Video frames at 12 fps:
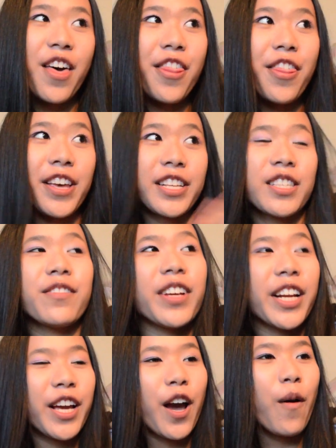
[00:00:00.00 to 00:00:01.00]
this
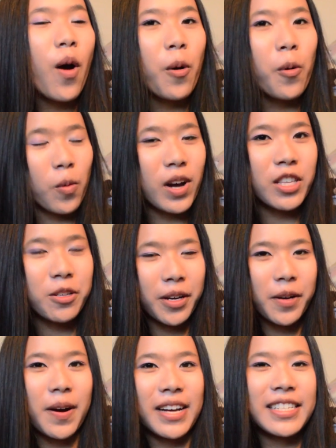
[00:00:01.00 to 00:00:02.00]
video was
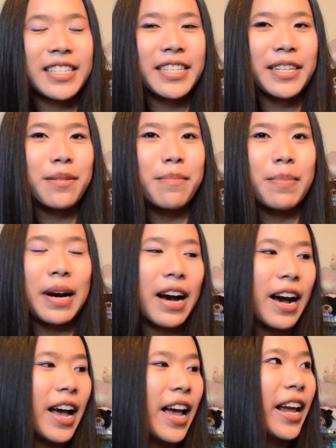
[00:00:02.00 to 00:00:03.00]
requested
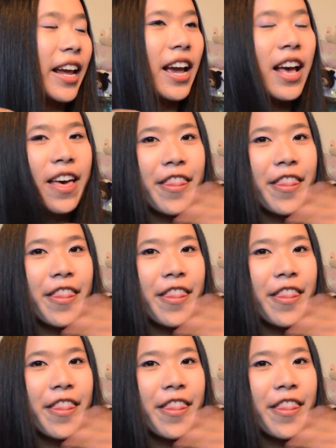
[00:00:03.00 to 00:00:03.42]
by